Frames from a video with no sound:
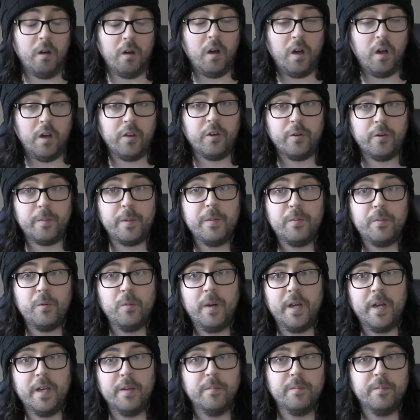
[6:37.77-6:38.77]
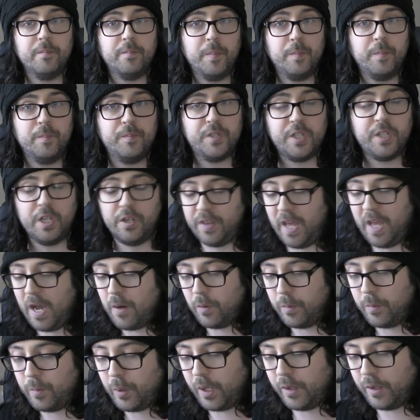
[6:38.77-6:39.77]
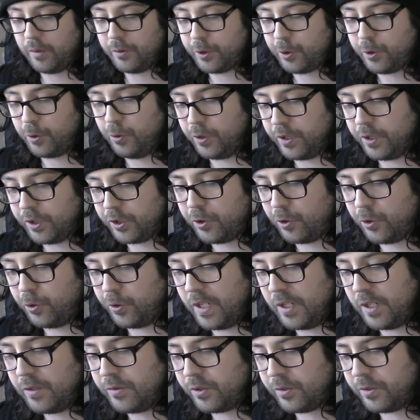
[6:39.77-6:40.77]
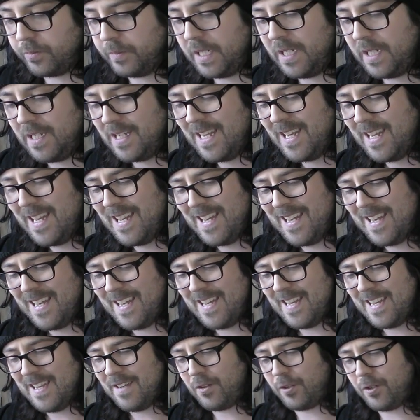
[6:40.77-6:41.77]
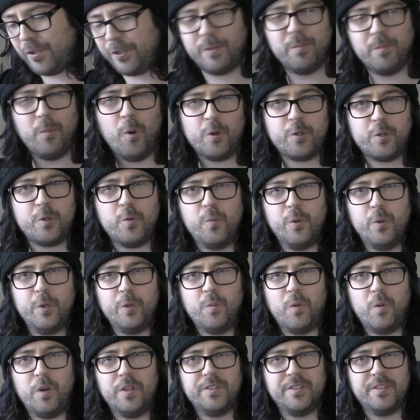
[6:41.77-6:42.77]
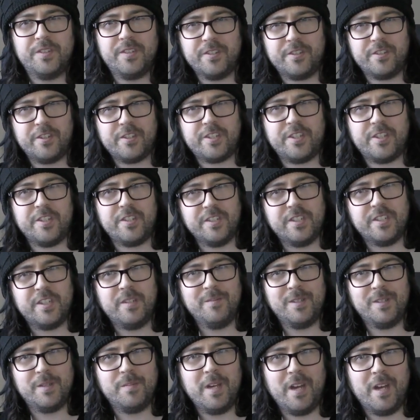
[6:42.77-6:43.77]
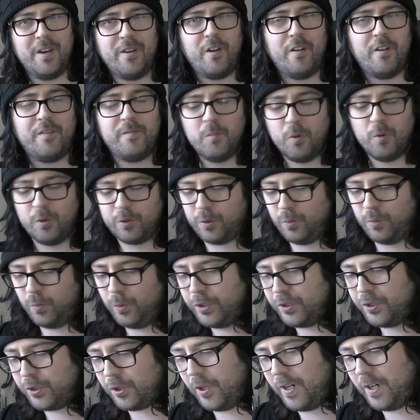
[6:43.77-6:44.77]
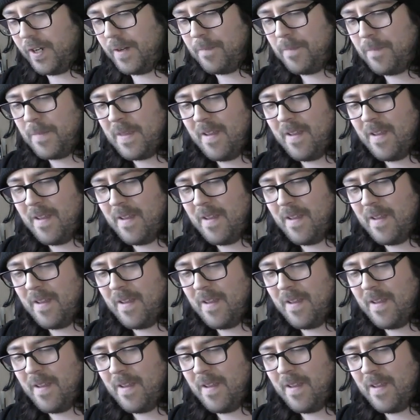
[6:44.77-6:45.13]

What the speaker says: other people might say on that one, but they're the 2 that stood out to me, because the mortal wound ones, there just doesn't seem to be enough mortal wounds on it.